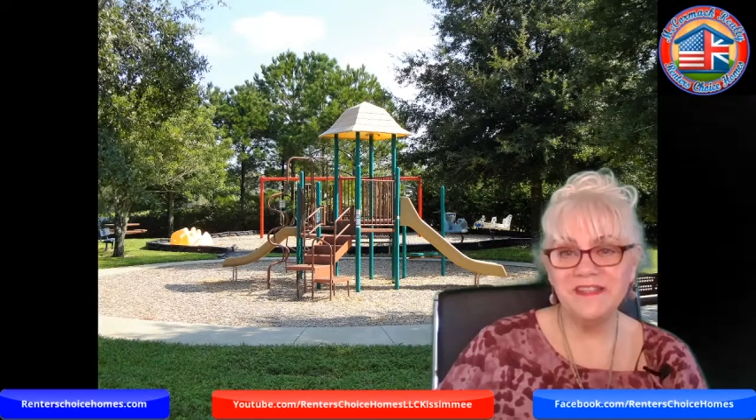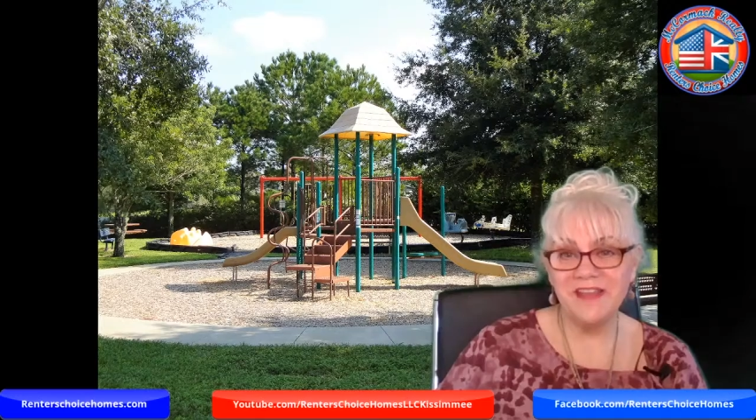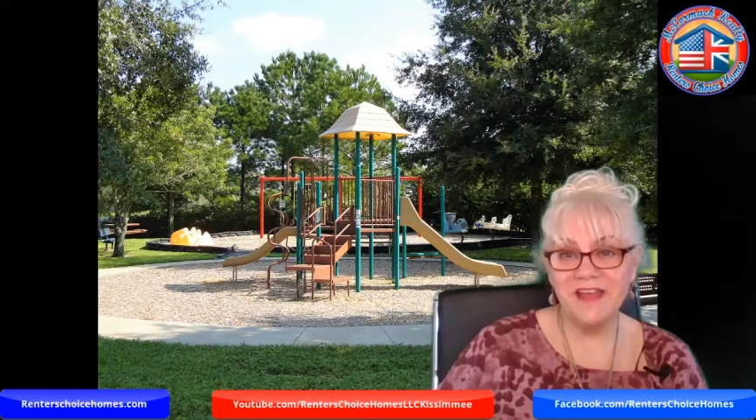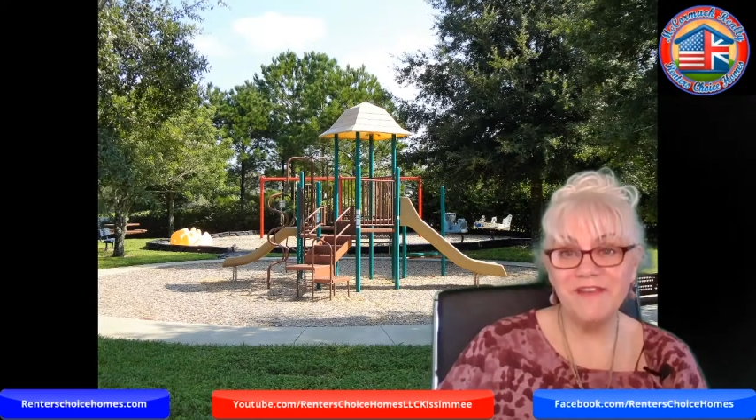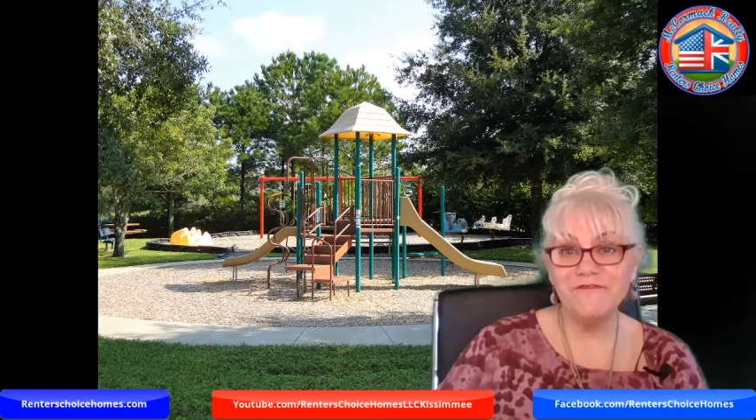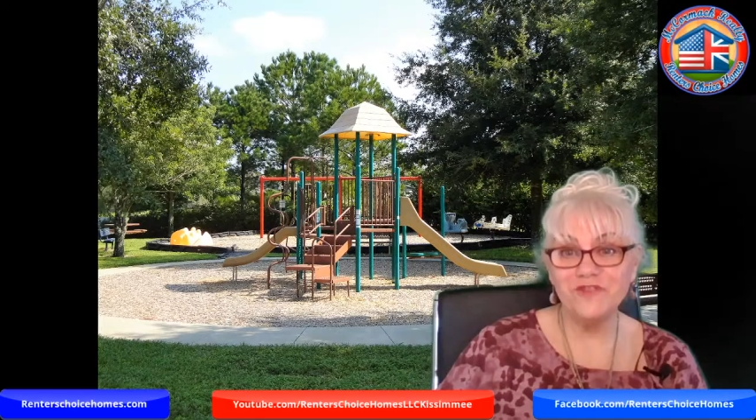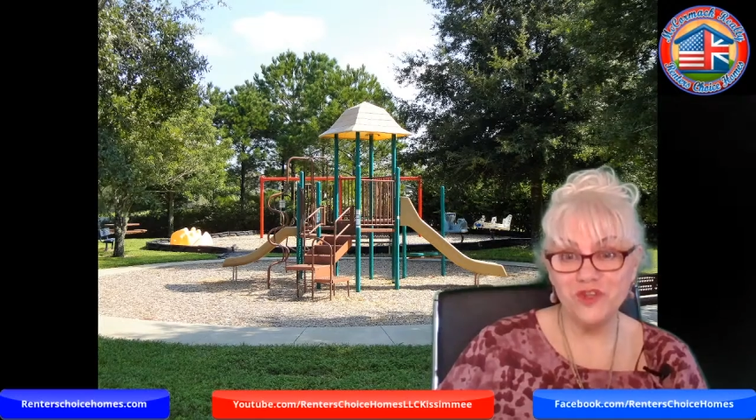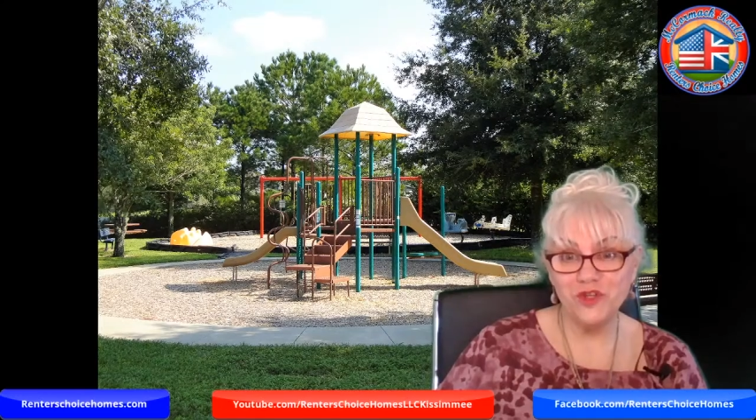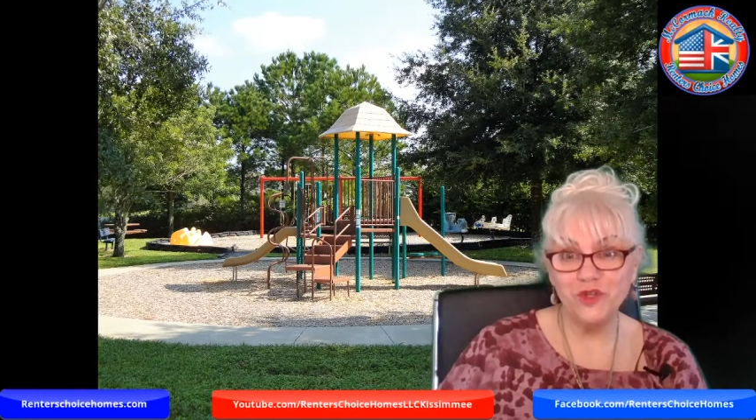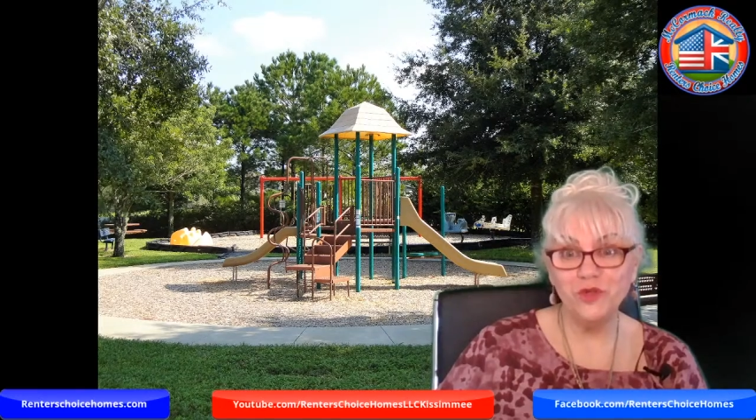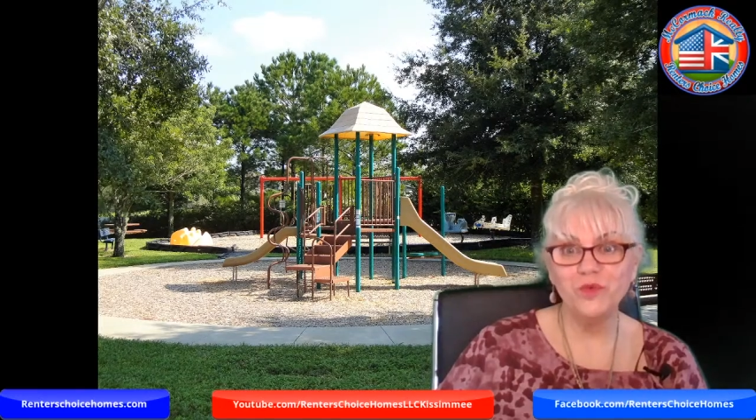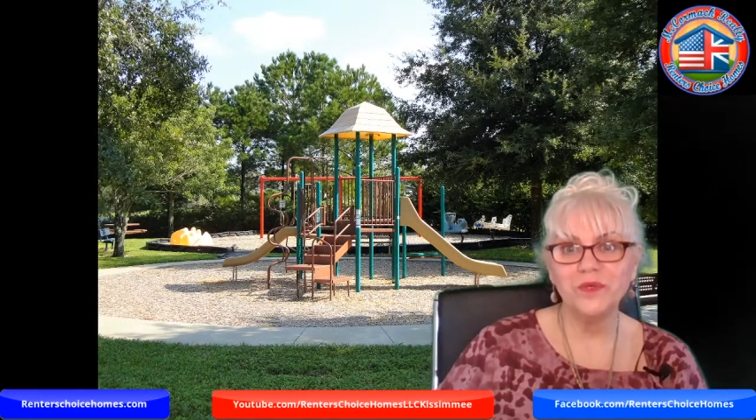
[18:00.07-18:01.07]
they're there for
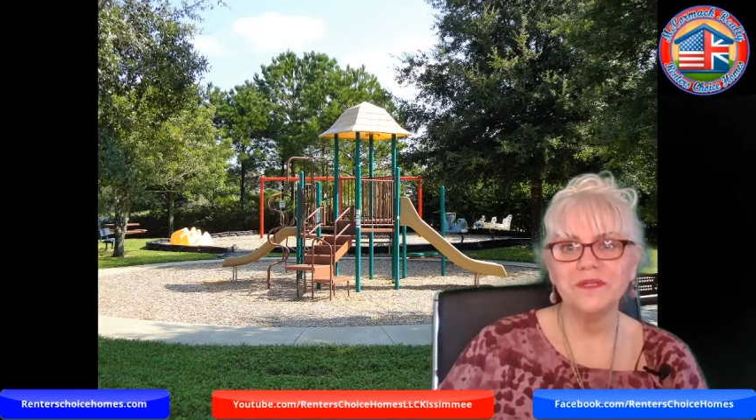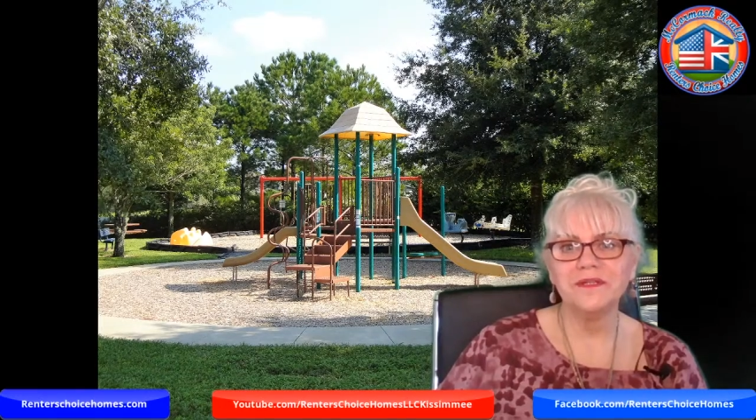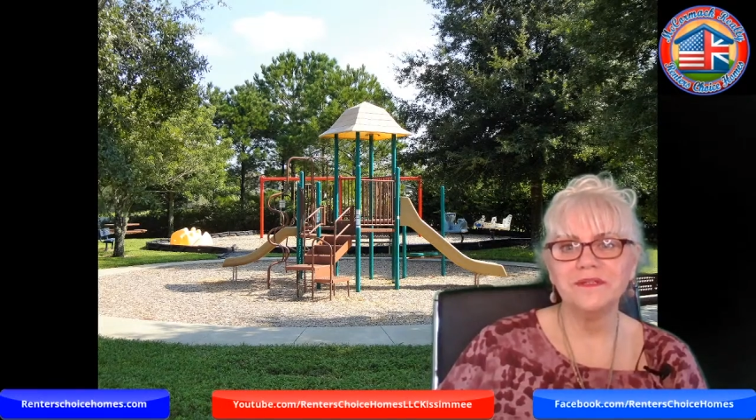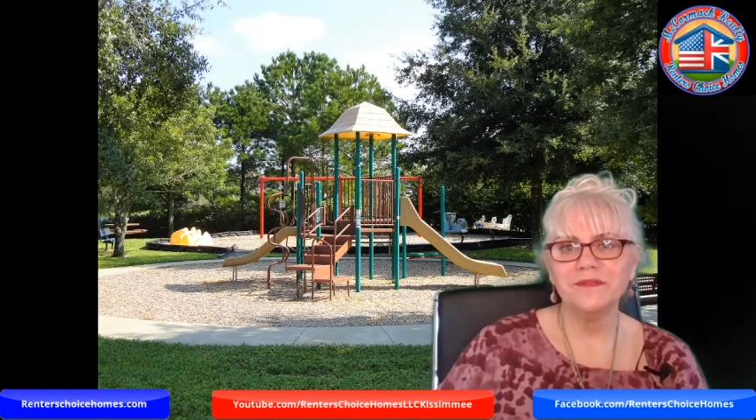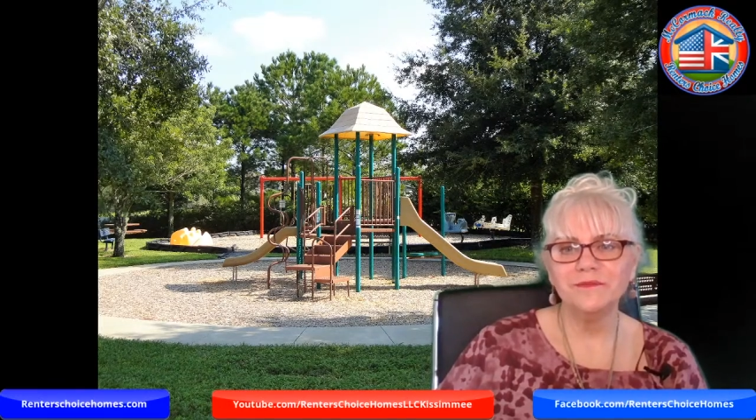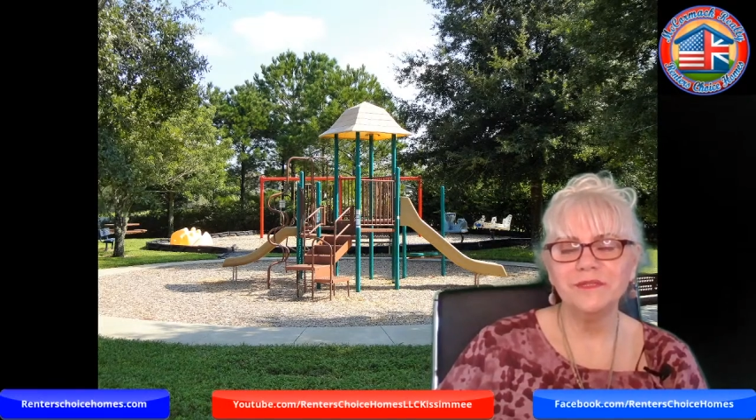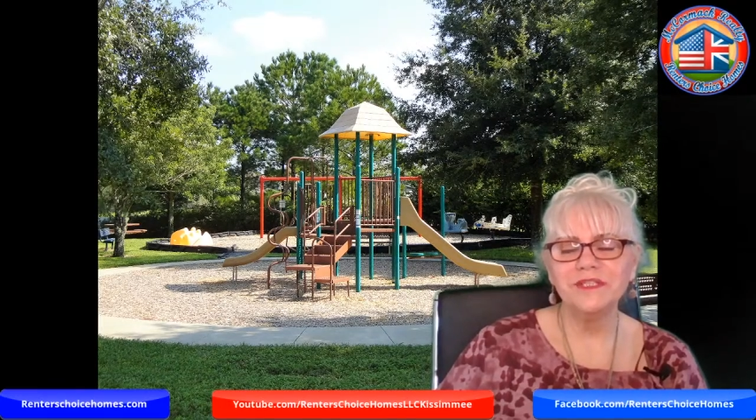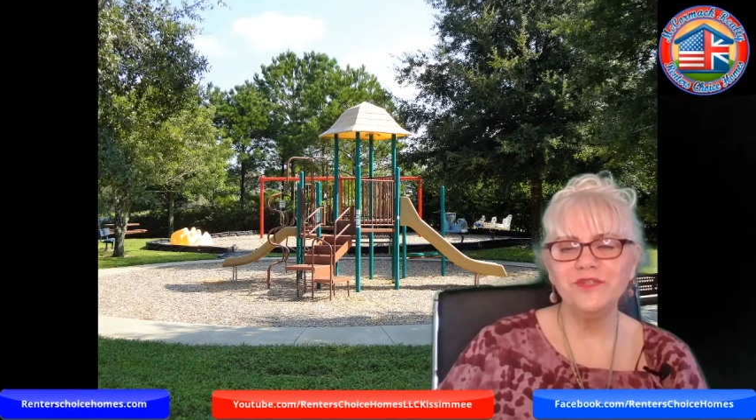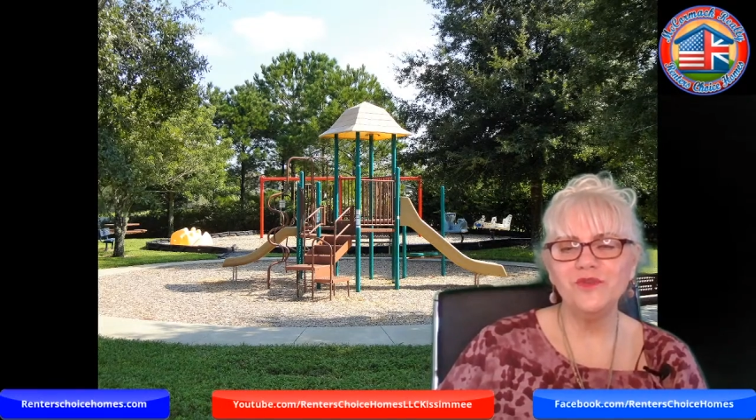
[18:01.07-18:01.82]
you when